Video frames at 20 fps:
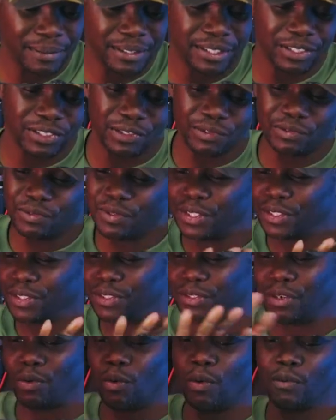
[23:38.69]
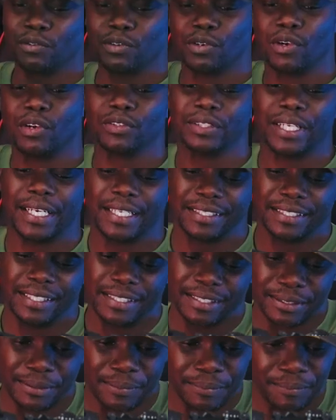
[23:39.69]
It's just a real overall nice
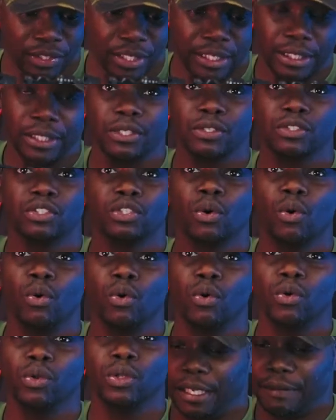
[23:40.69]
system. It looks cool.